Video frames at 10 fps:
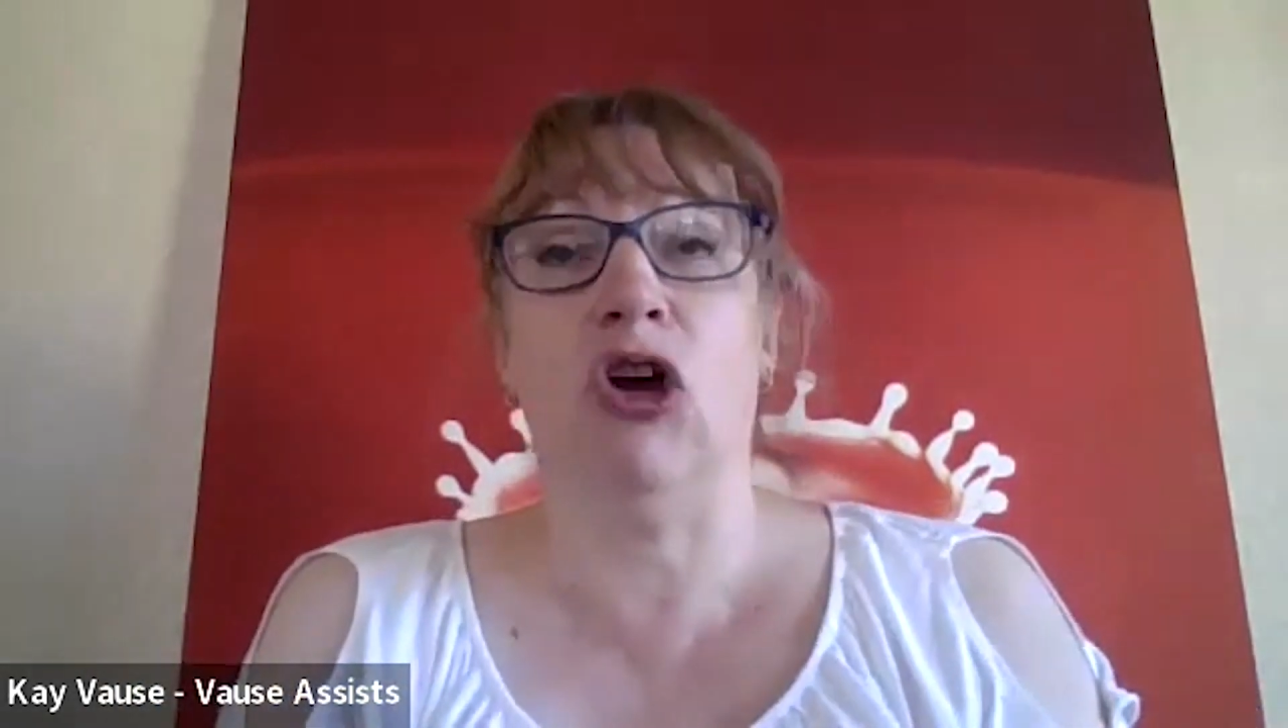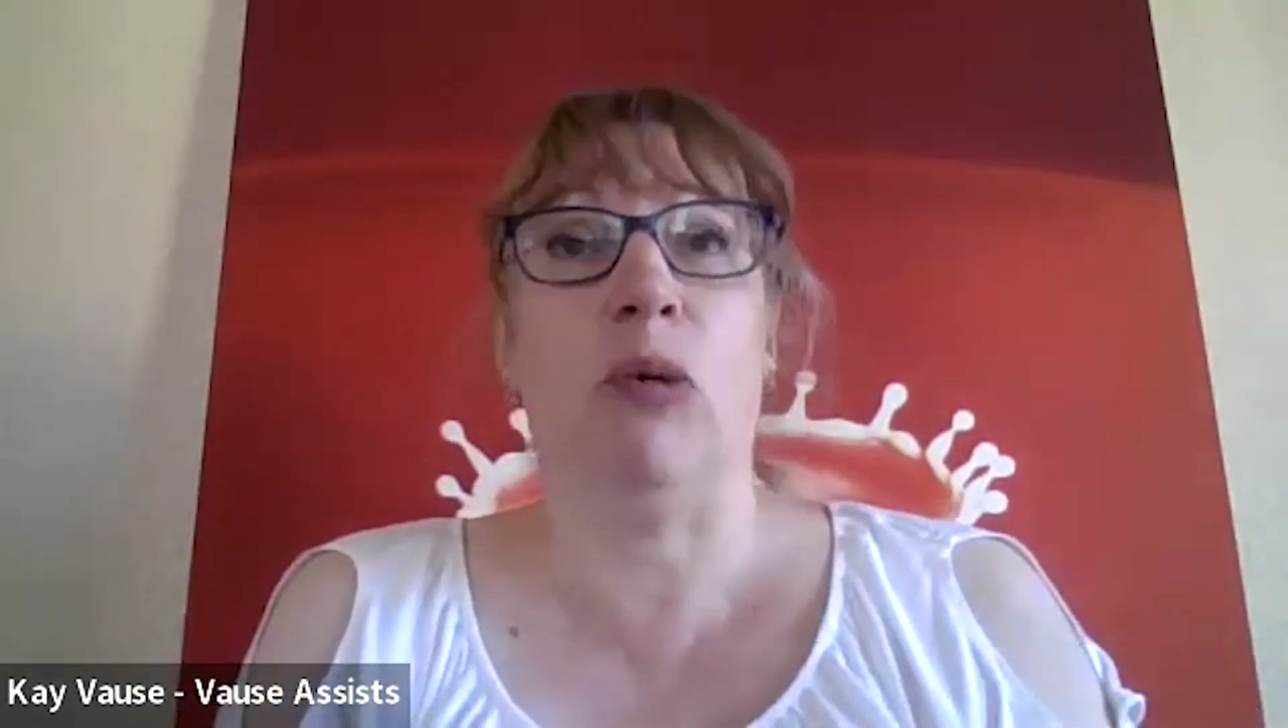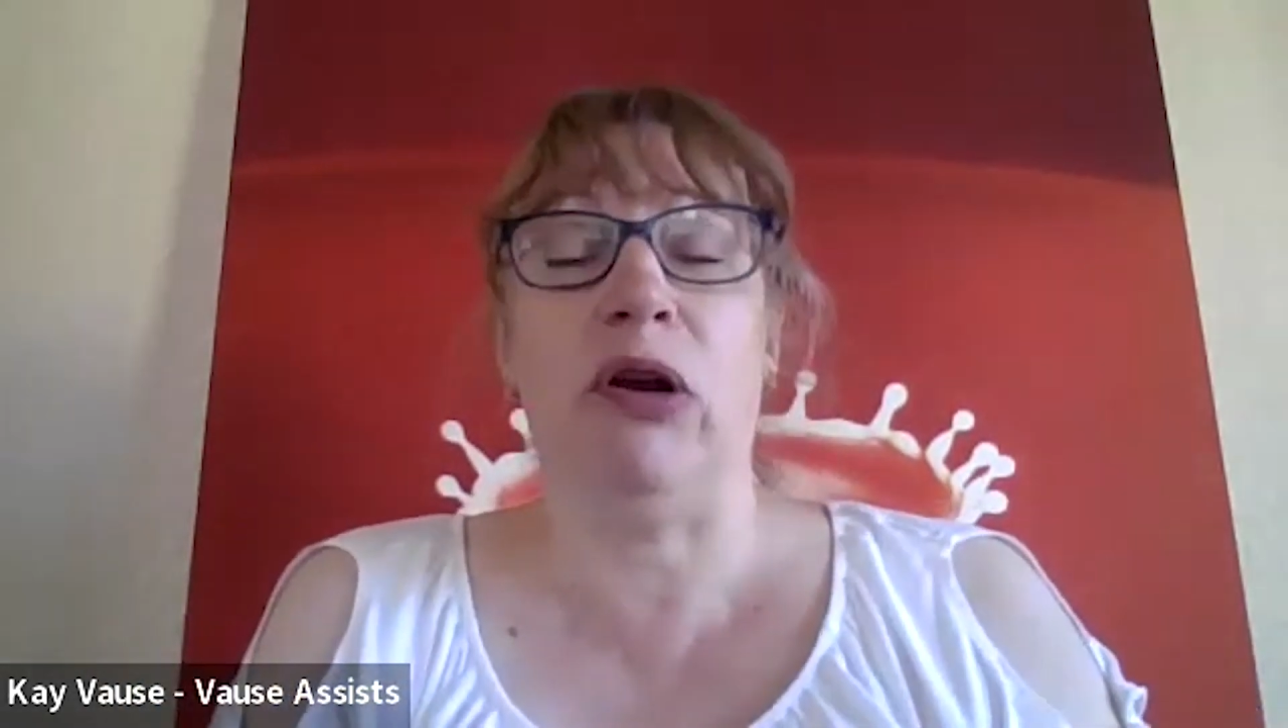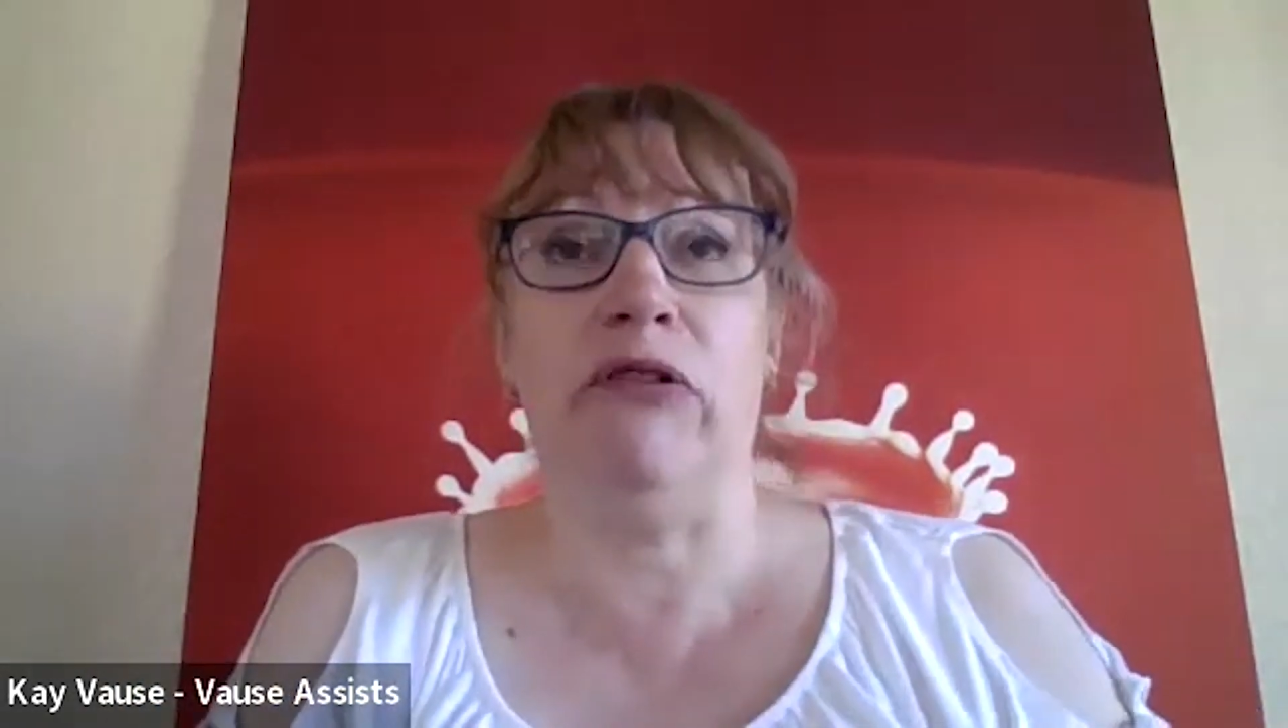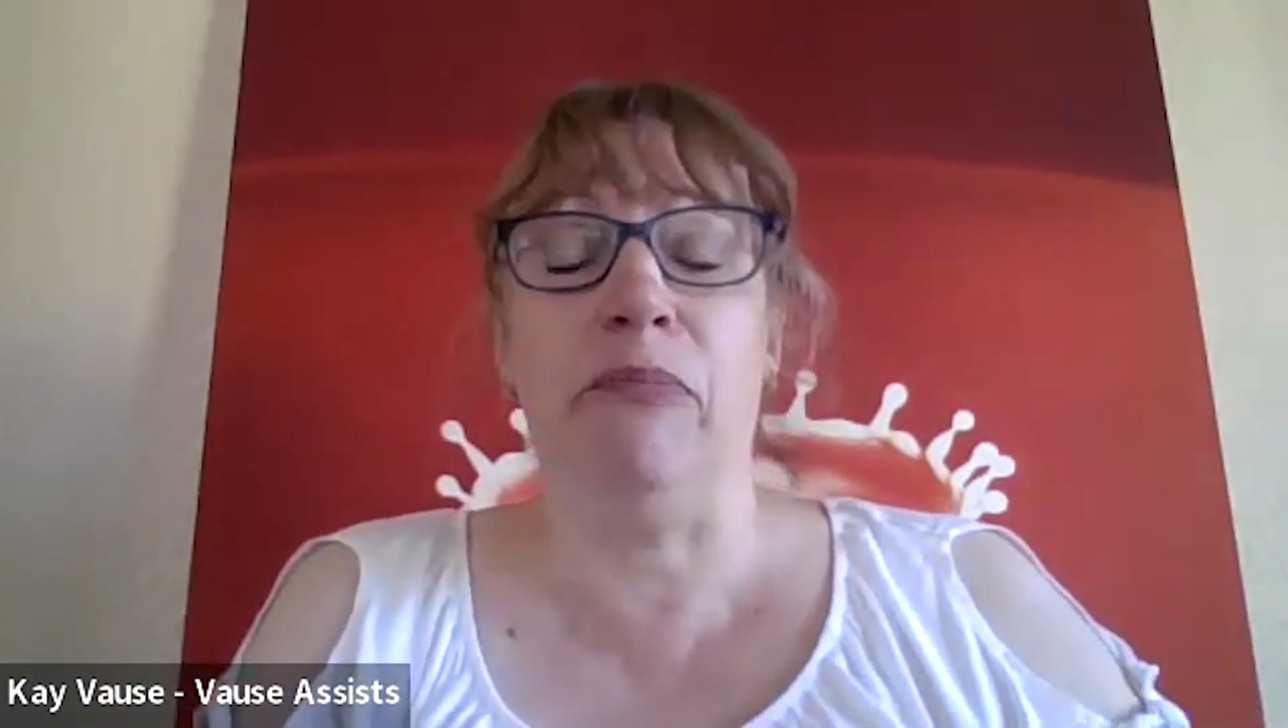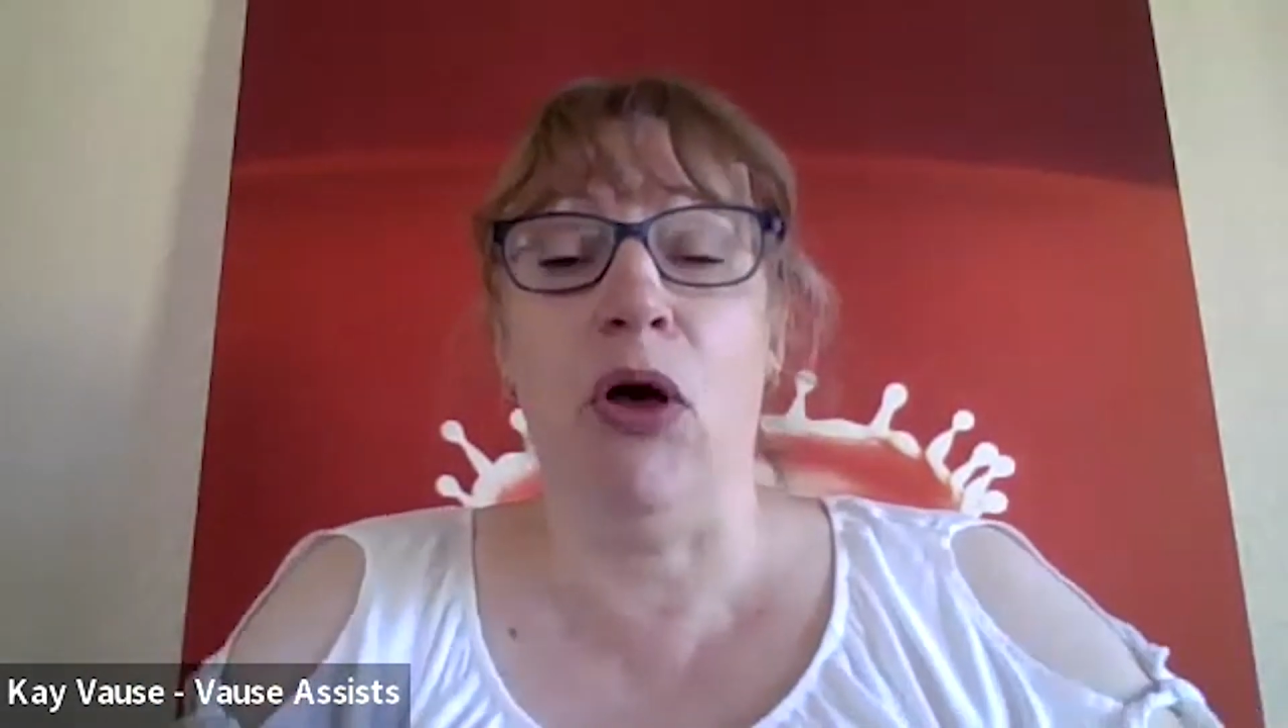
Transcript: a couple of